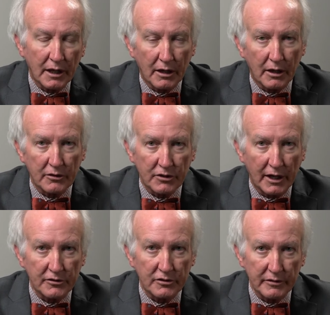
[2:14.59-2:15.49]
uh,
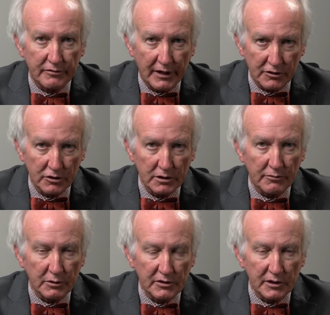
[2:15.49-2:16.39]
signs of infection,
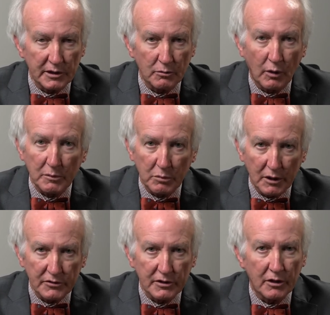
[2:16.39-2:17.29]
if we see white
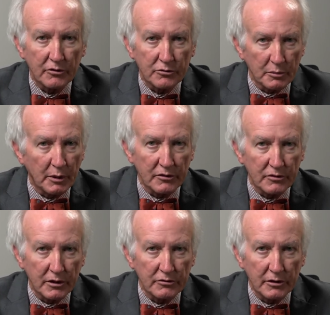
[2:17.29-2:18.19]
blood cells or pus
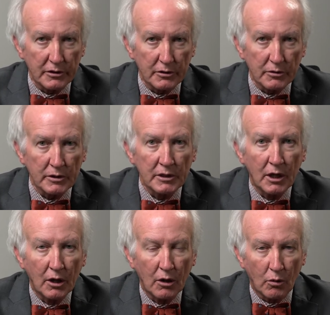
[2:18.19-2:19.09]
cells in the urine,
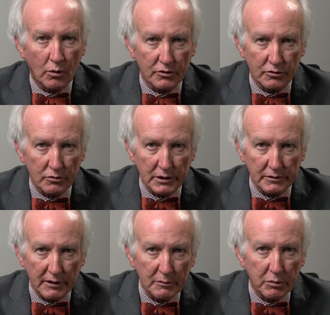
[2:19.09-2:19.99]
or certainly
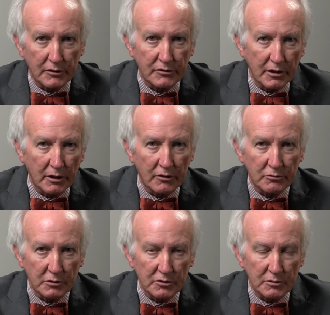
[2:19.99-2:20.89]
red blood
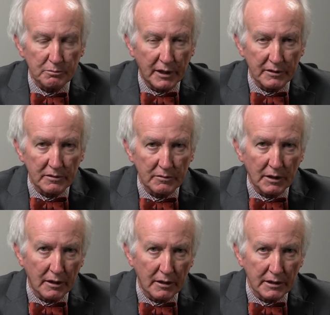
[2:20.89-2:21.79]
cells, which might
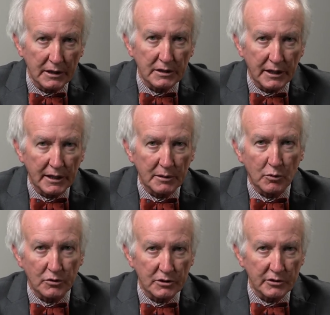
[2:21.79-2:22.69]
uh, indicate a
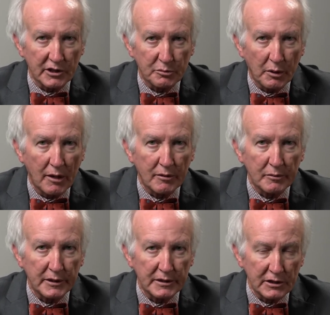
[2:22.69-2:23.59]
more serious
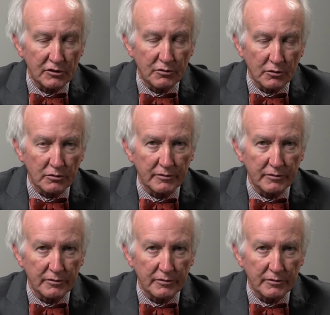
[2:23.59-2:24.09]
problem and needs further